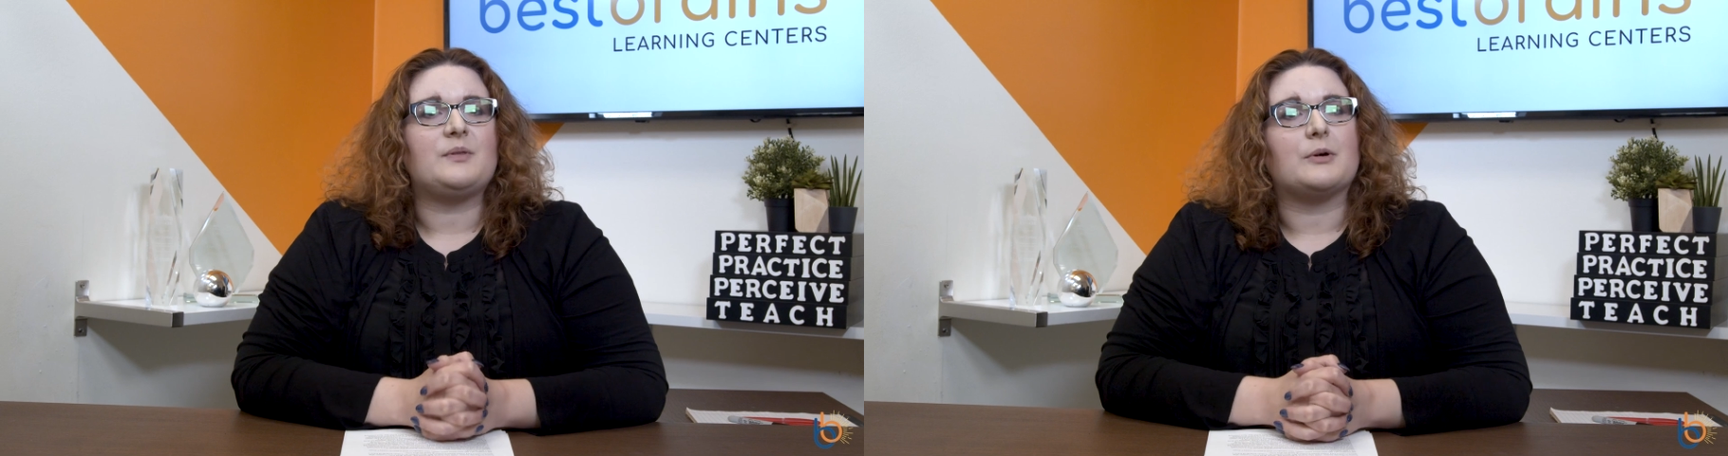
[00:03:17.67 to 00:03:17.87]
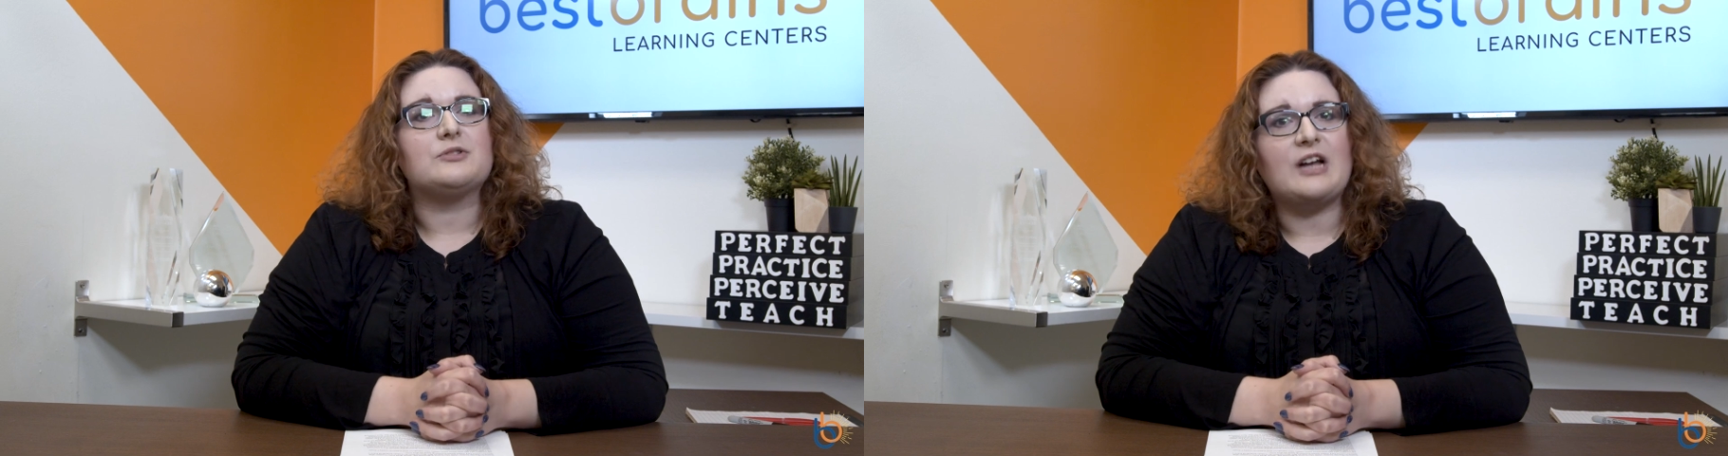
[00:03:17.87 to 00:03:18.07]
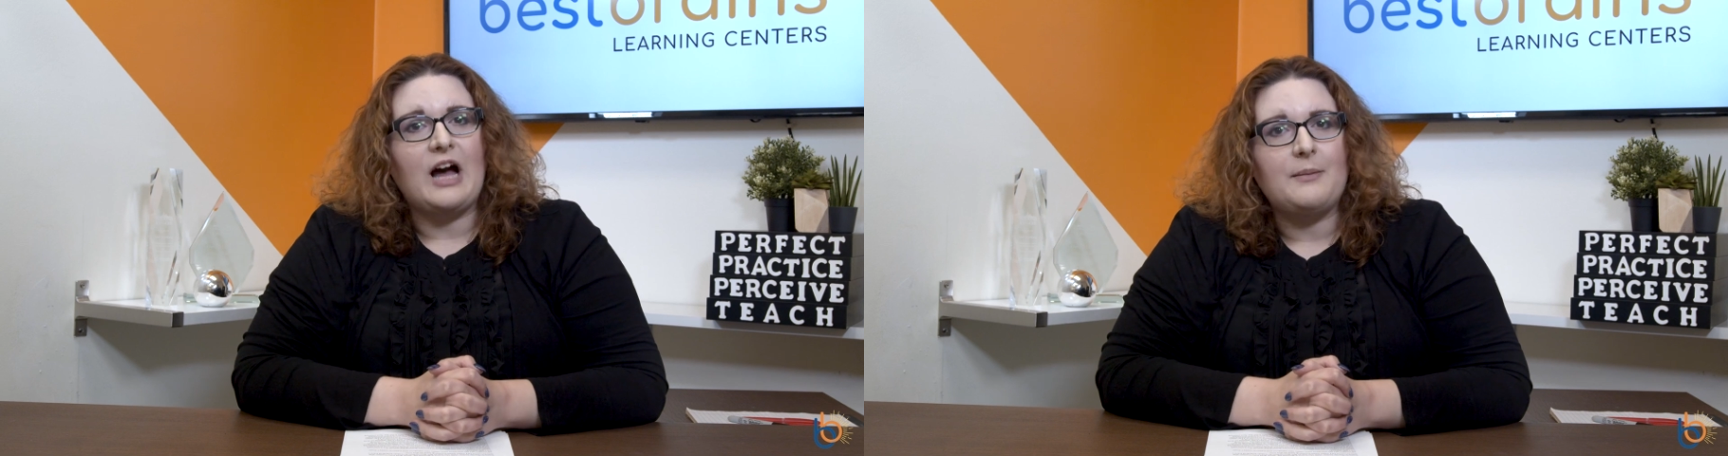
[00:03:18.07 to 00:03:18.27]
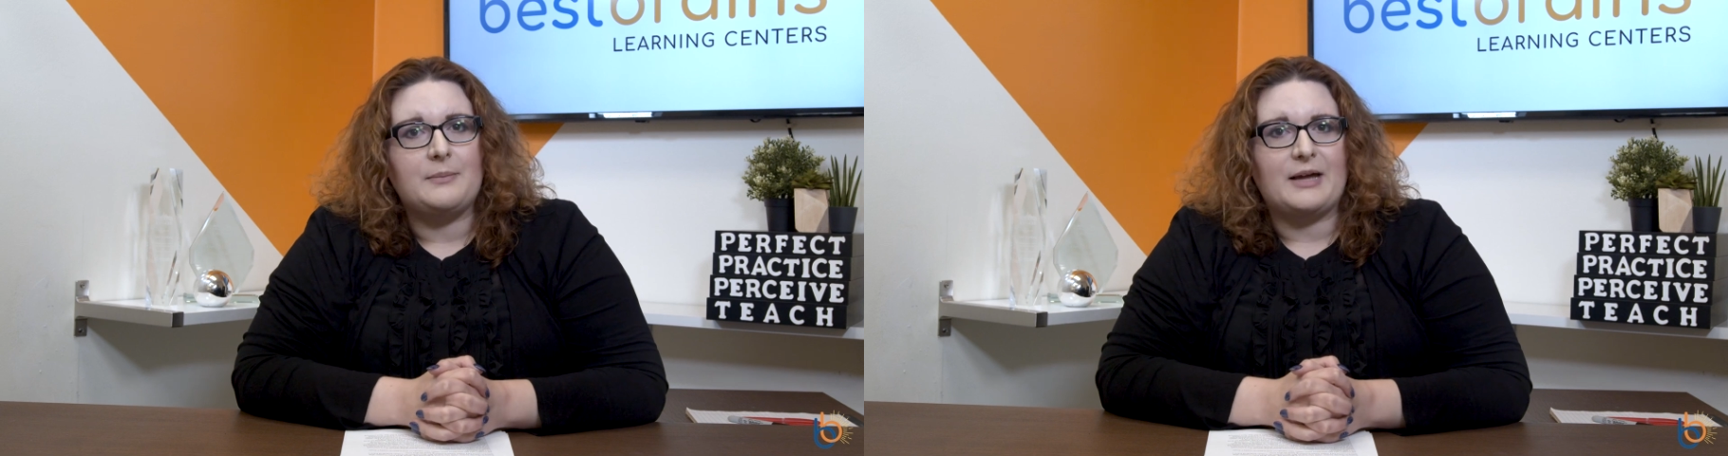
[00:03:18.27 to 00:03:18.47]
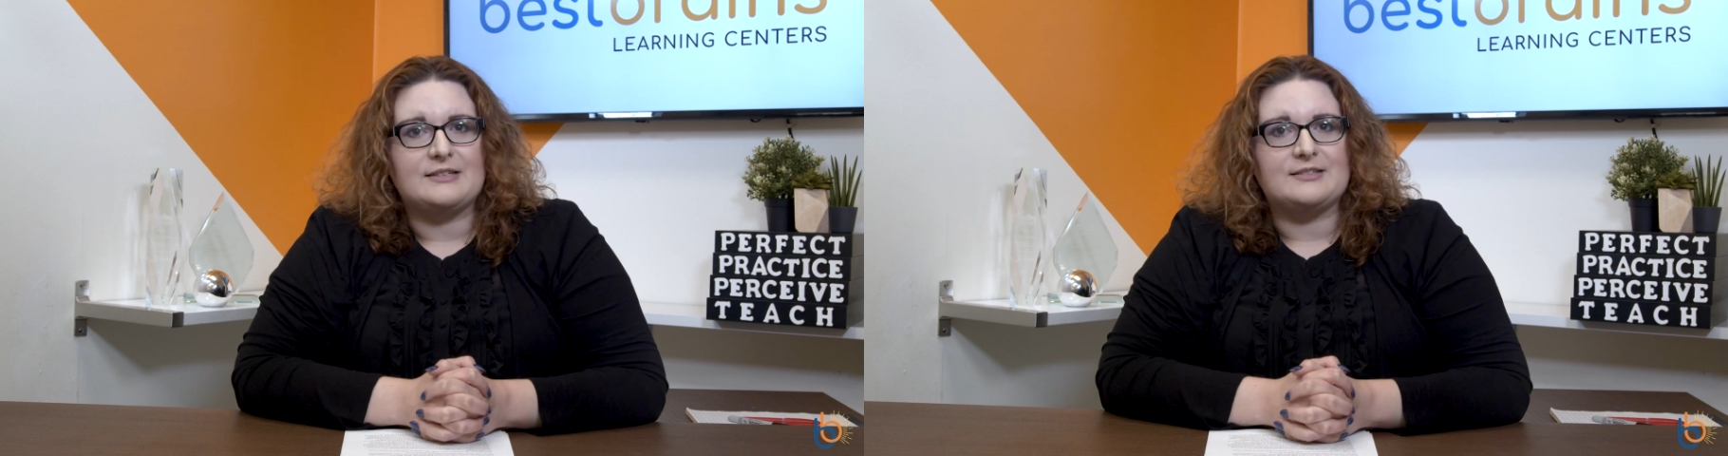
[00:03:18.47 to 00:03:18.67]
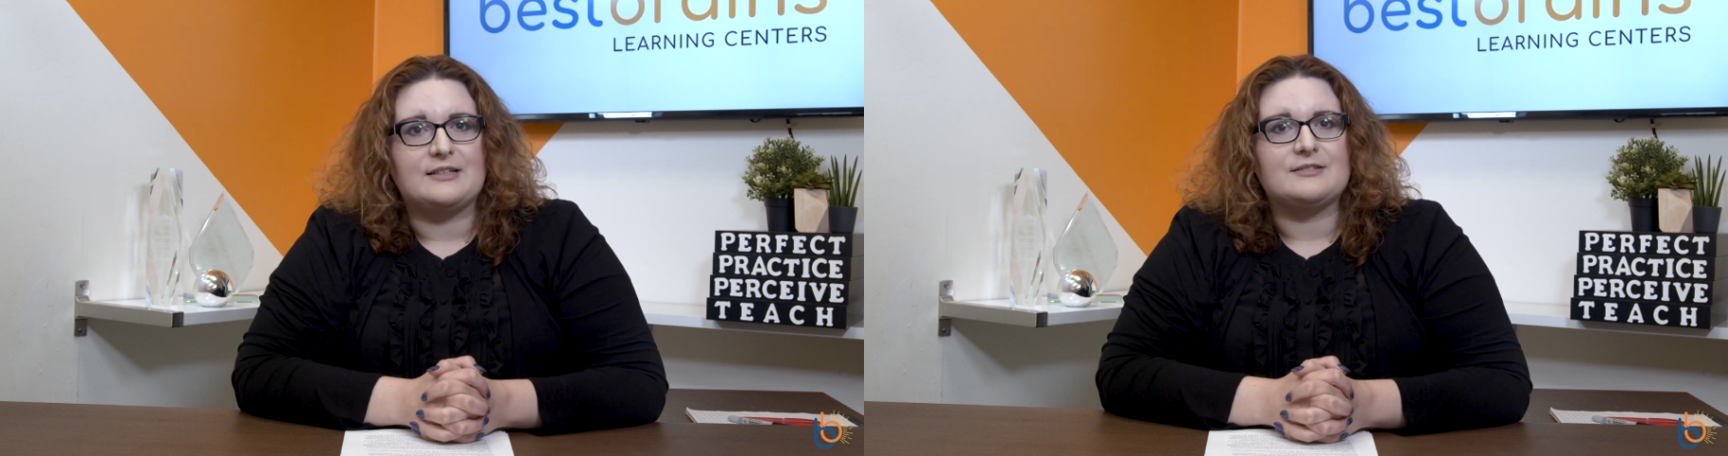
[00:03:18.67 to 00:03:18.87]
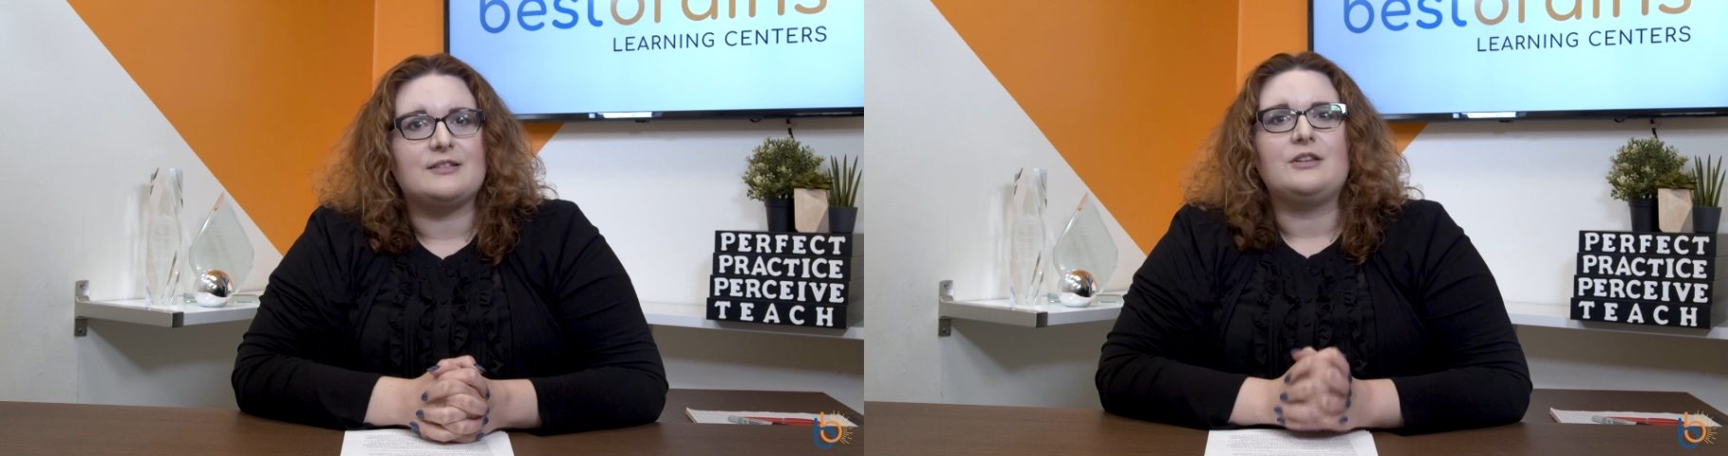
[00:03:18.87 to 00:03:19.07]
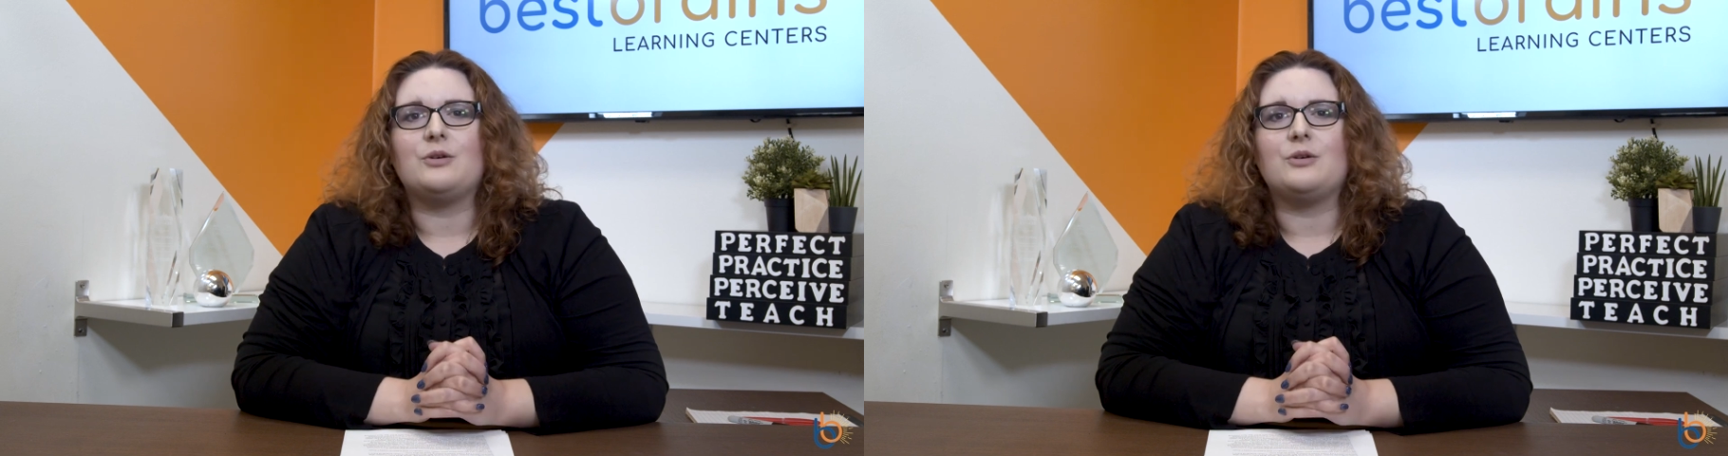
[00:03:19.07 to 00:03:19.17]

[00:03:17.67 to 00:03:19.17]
the most common medicines,